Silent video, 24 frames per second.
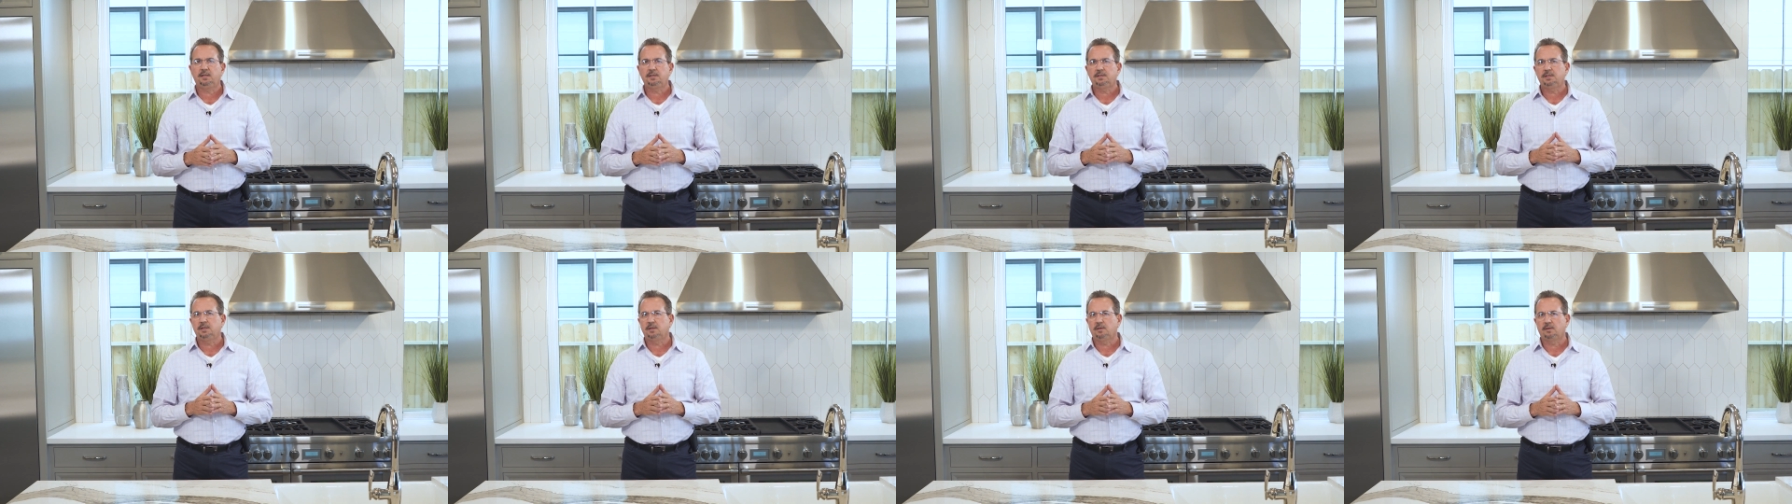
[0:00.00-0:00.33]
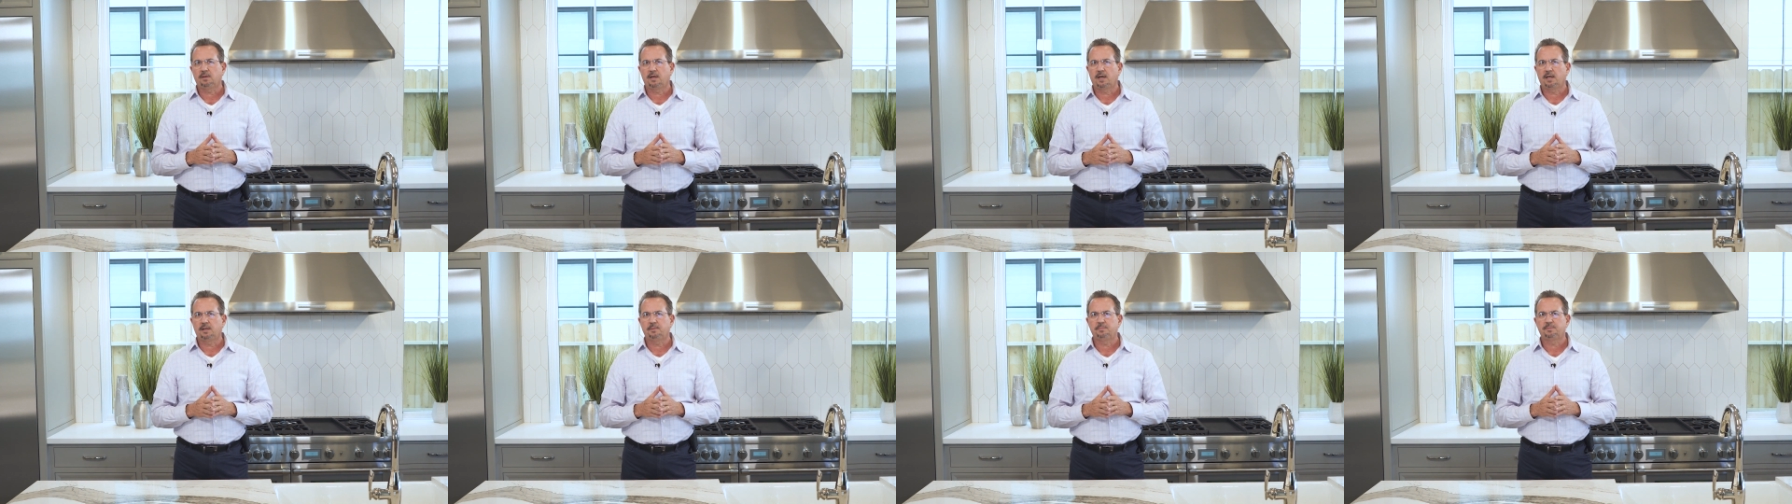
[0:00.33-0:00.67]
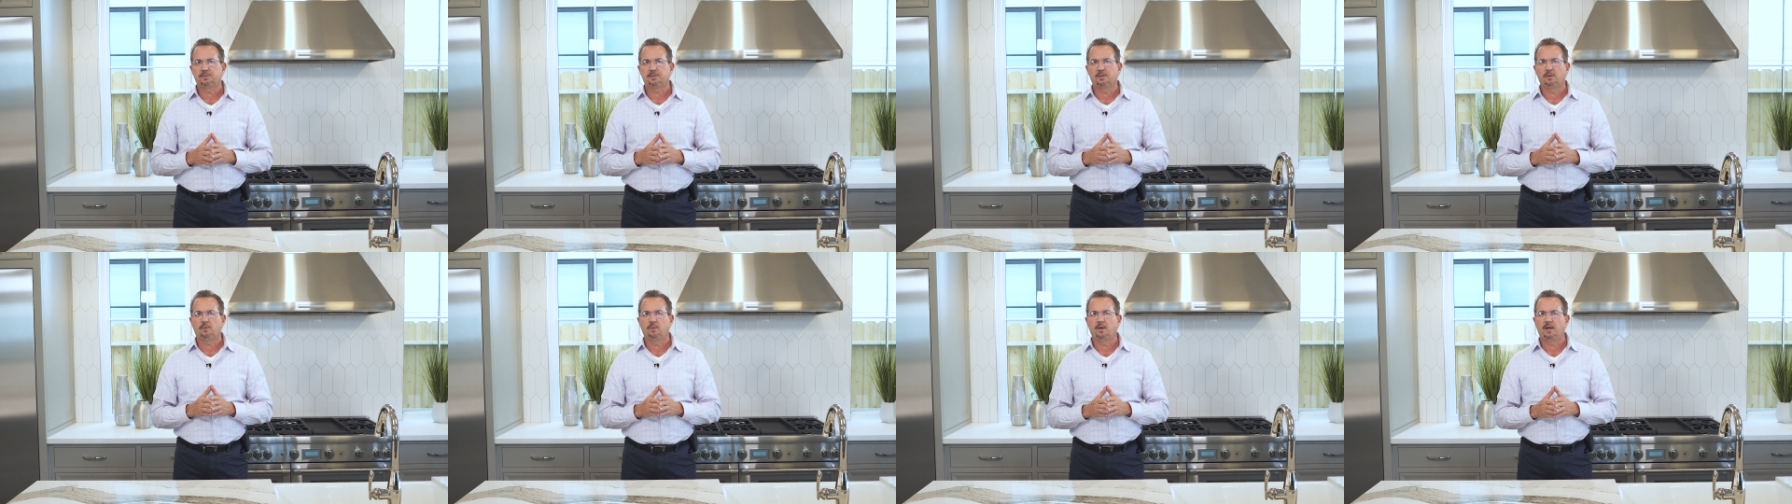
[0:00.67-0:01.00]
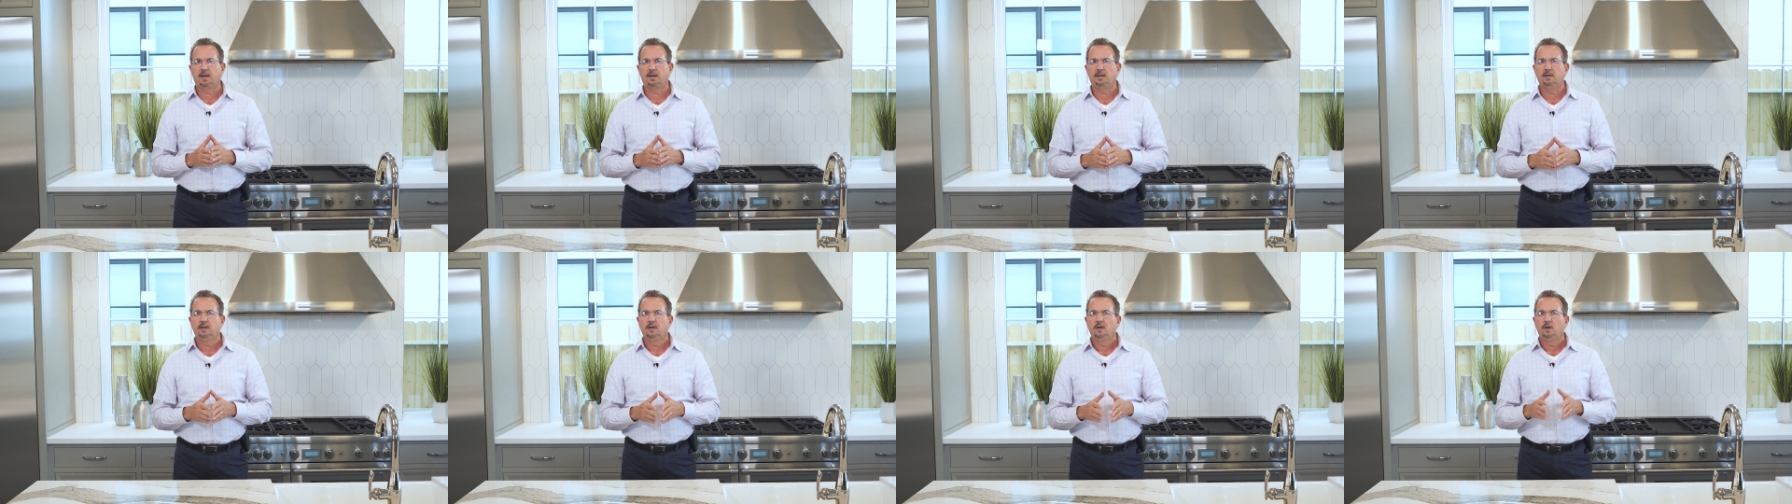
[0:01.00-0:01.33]
interior items in a
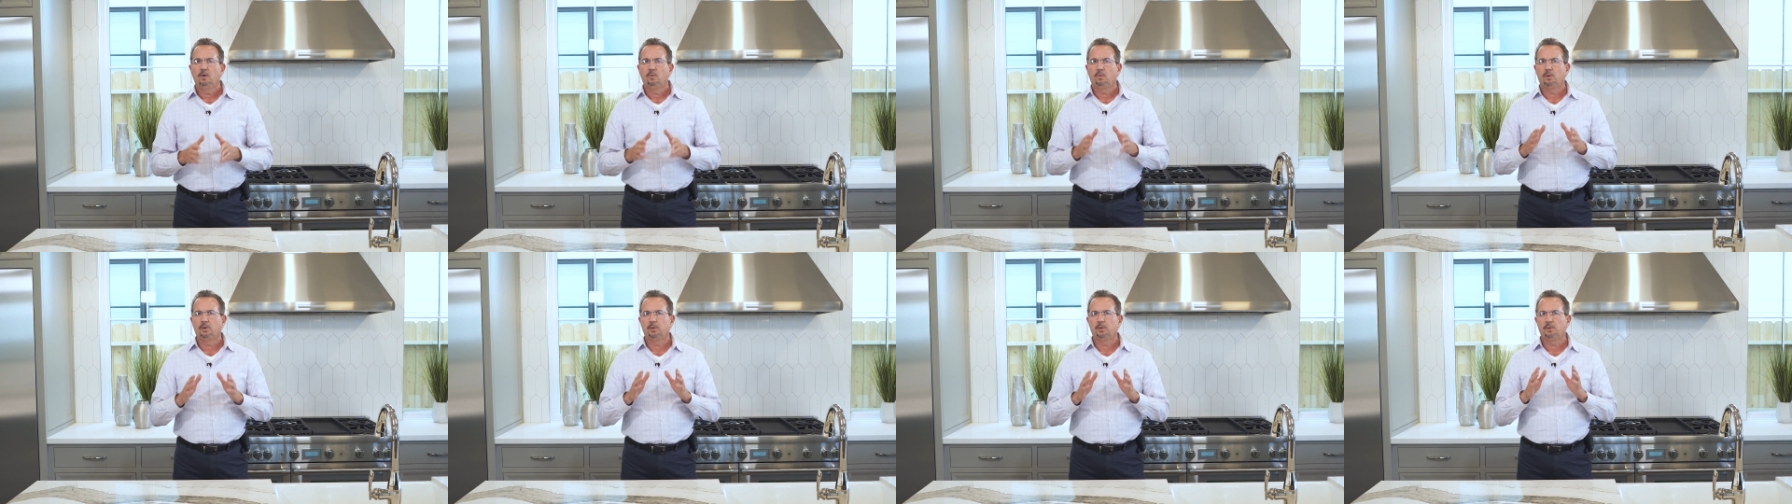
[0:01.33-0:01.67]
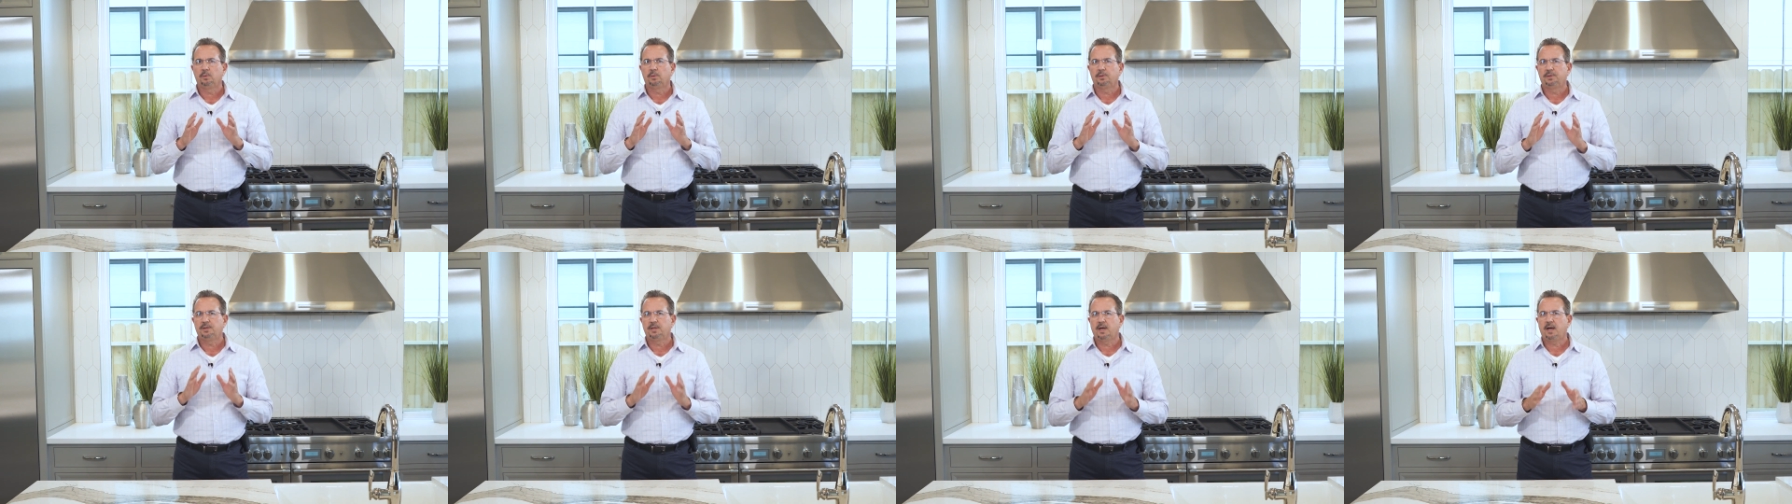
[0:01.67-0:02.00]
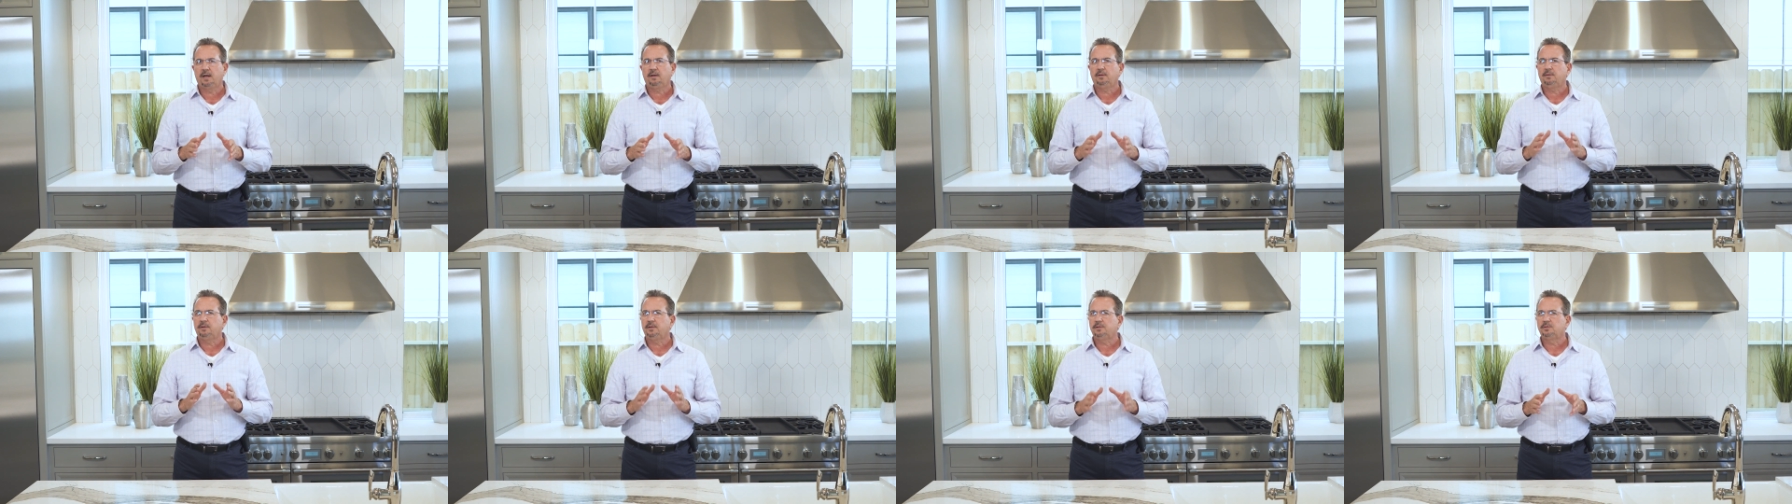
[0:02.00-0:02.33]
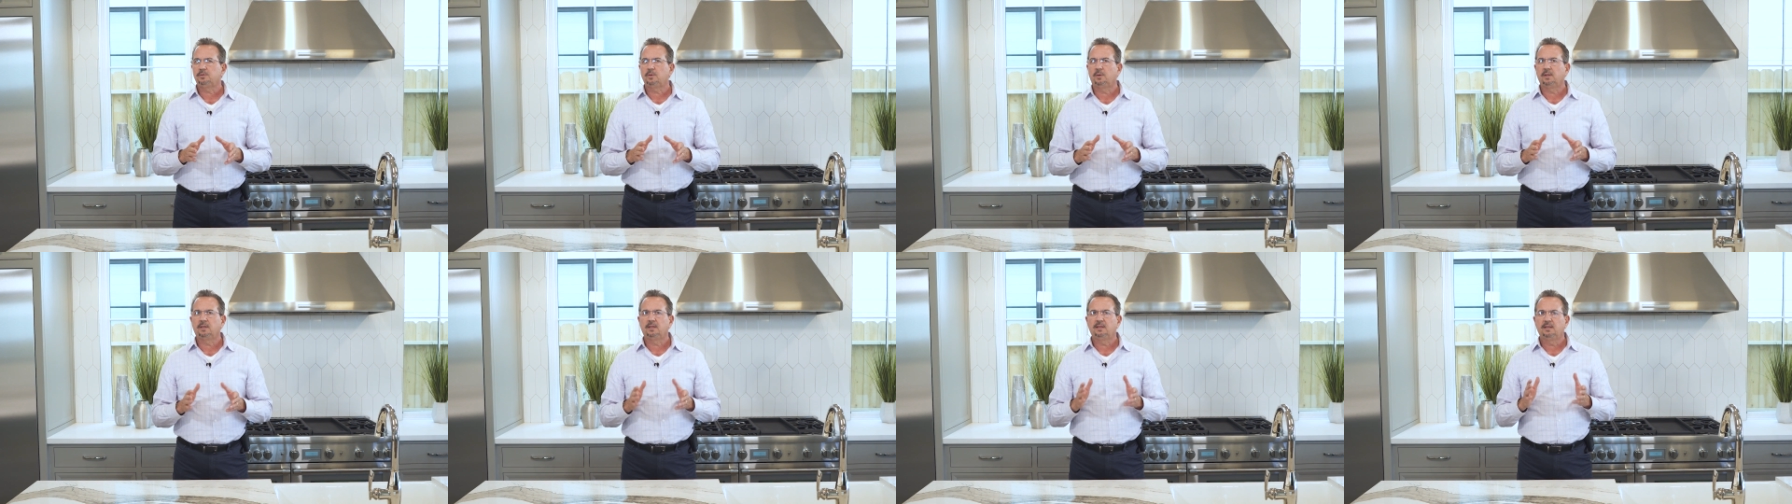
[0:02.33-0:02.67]
way where you will not only
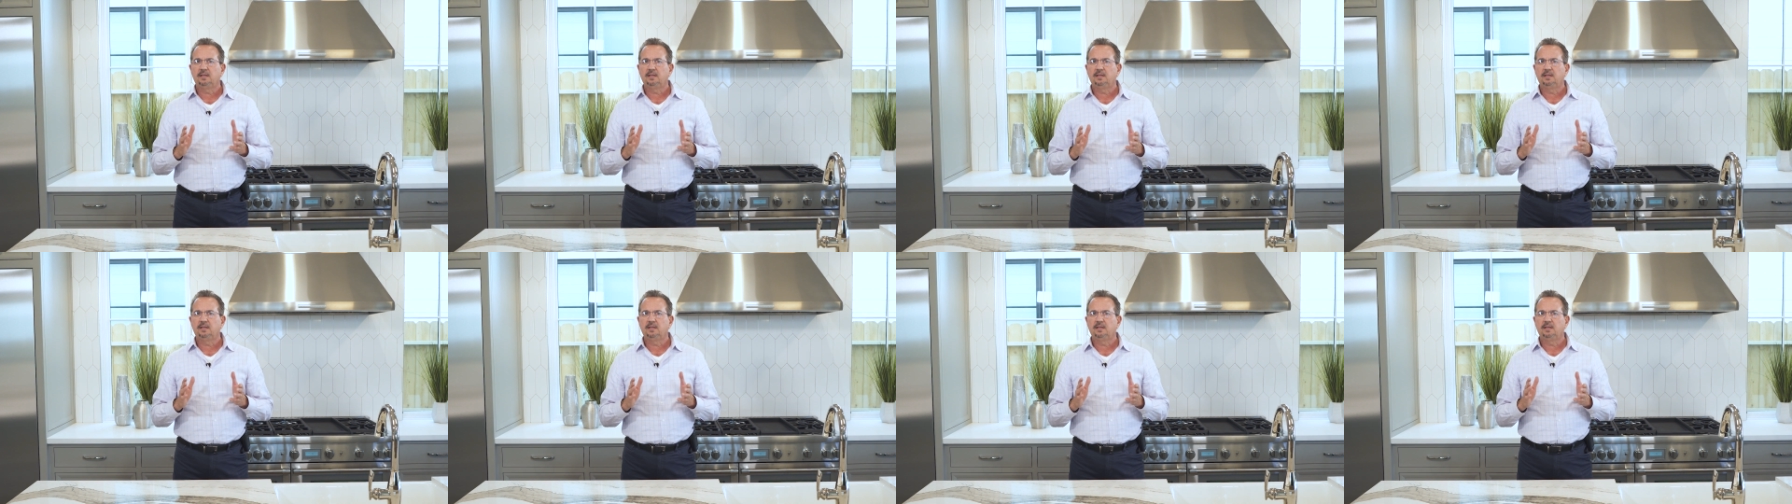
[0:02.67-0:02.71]
enjoy